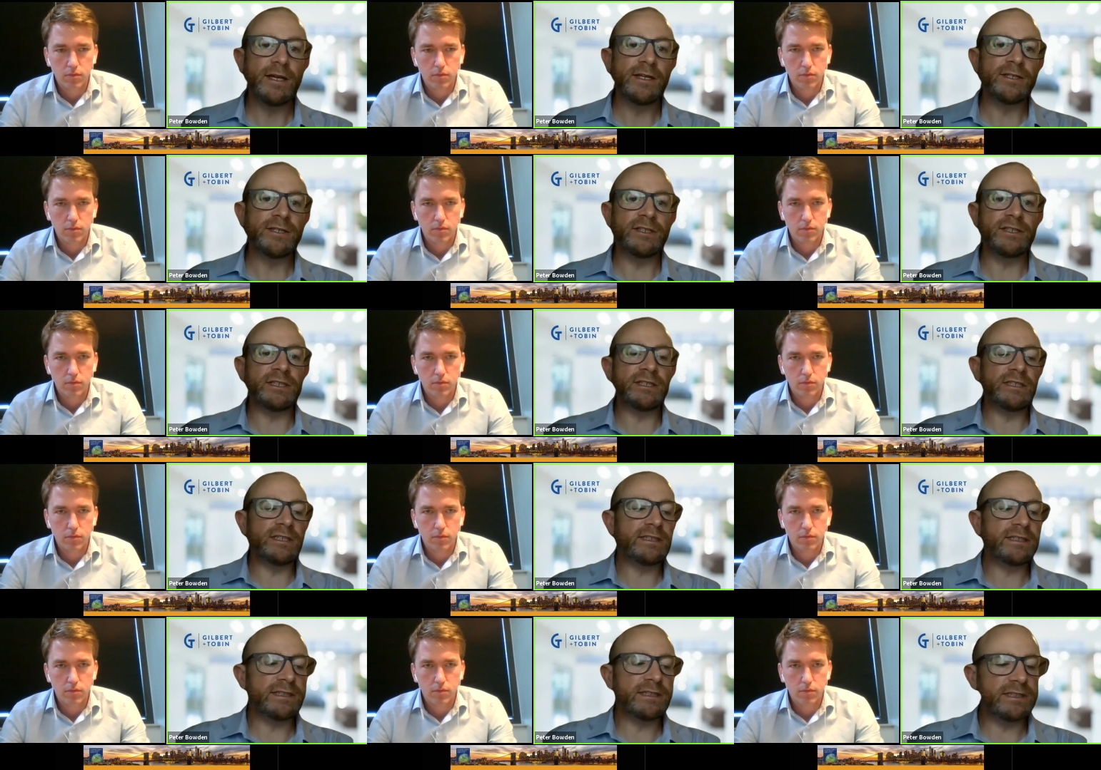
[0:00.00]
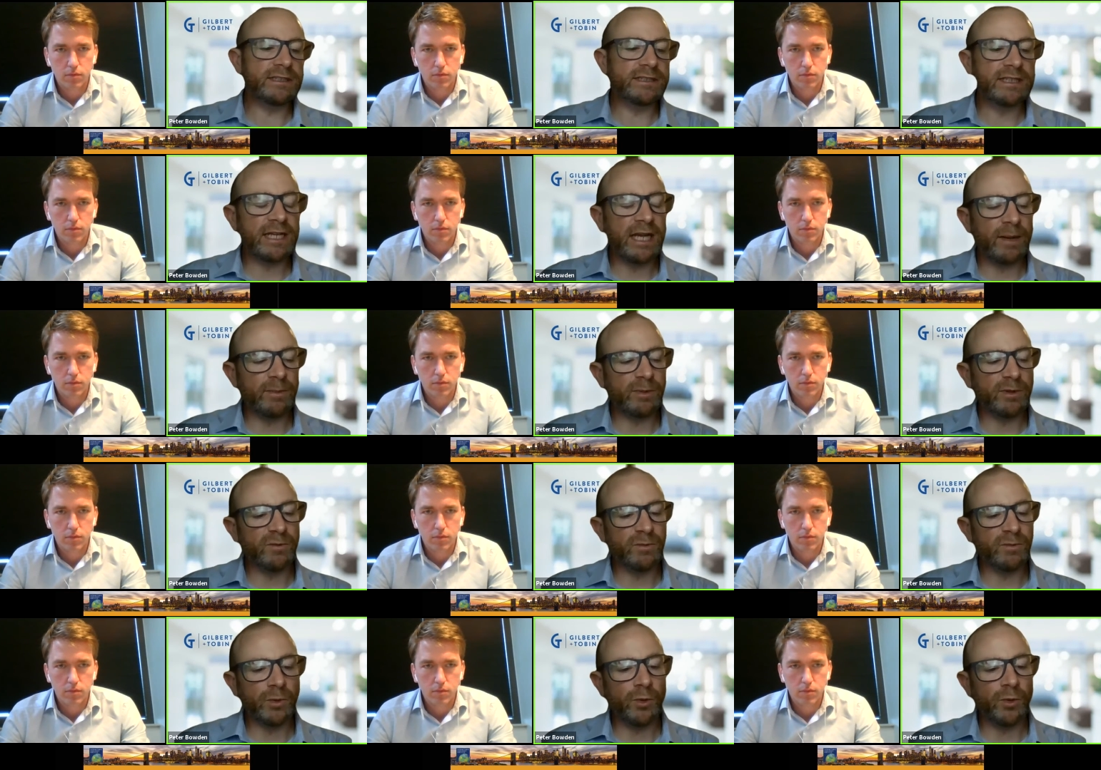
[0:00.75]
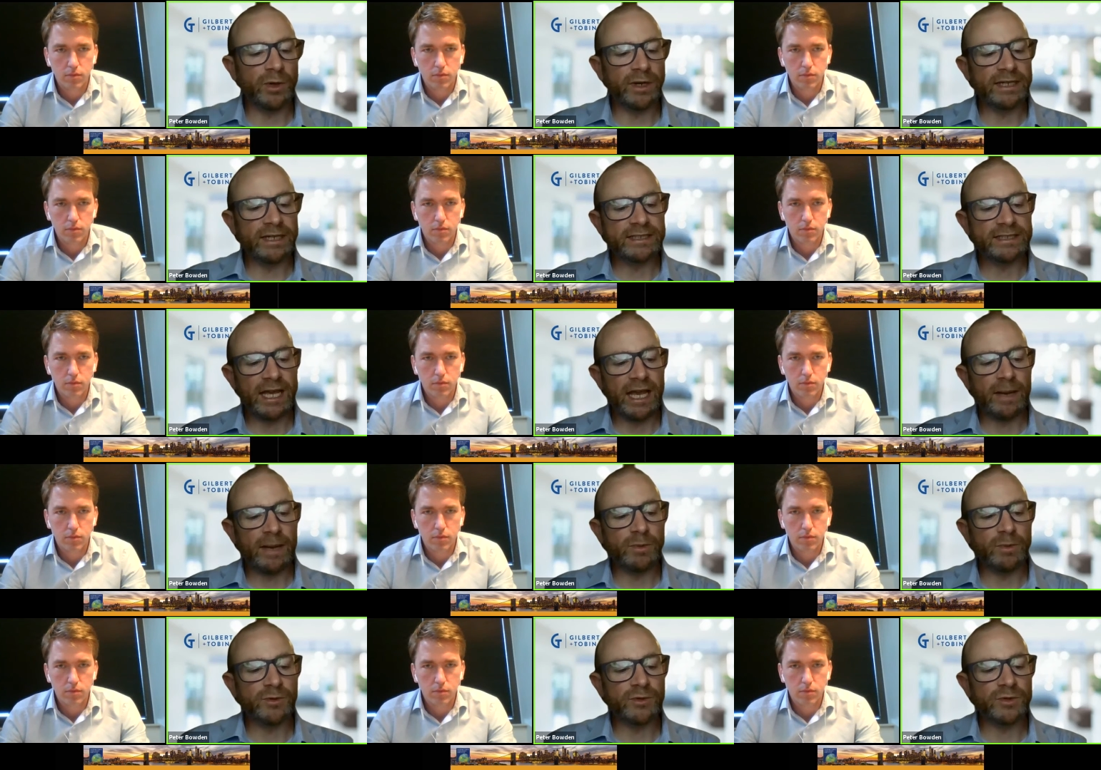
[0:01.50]
Speaker 1: So just just a couple of broad
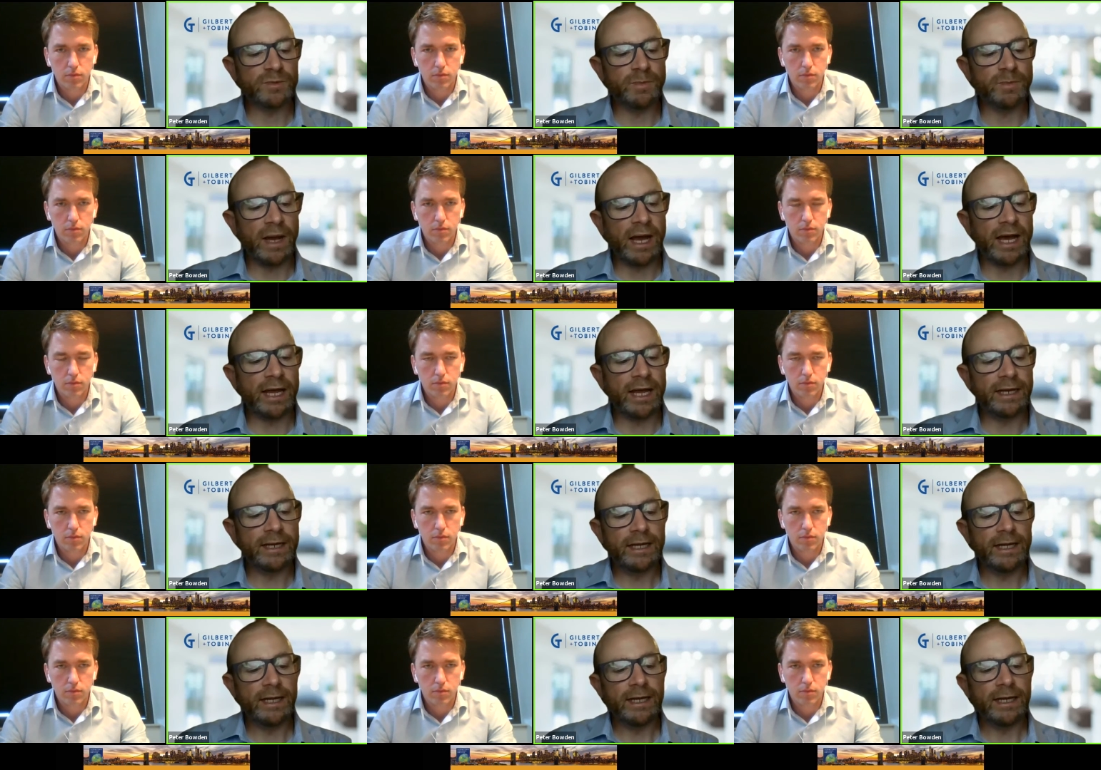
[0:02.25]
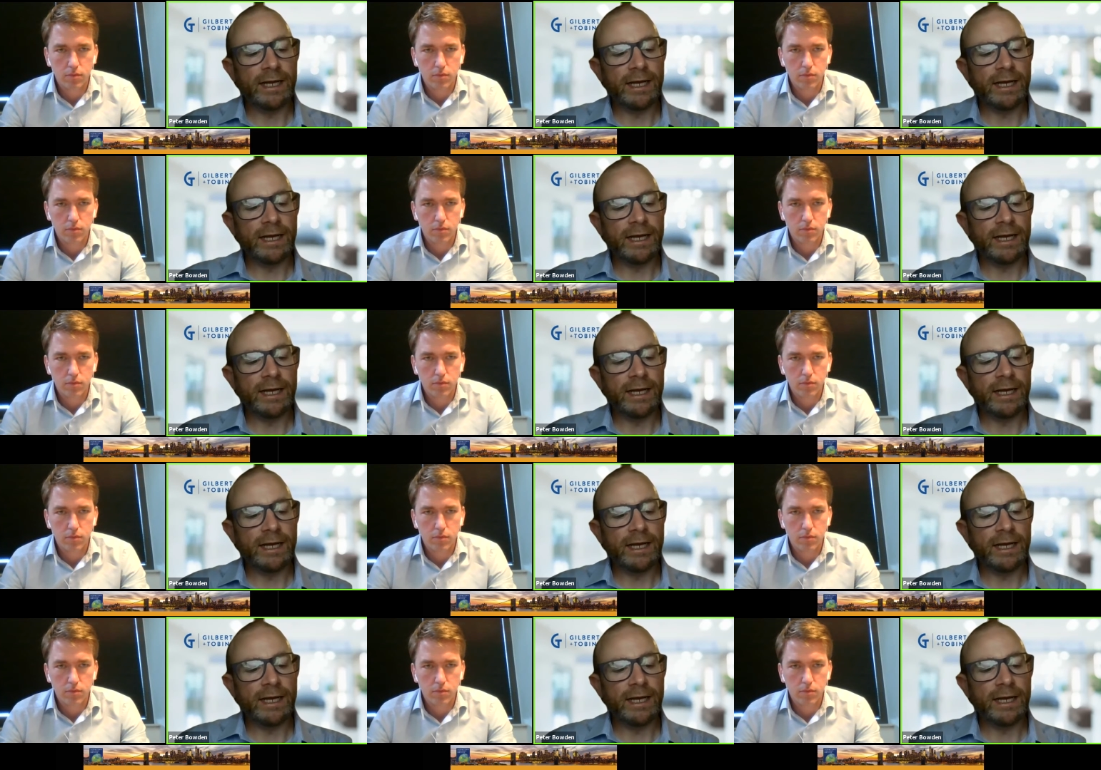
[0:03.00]
examples, but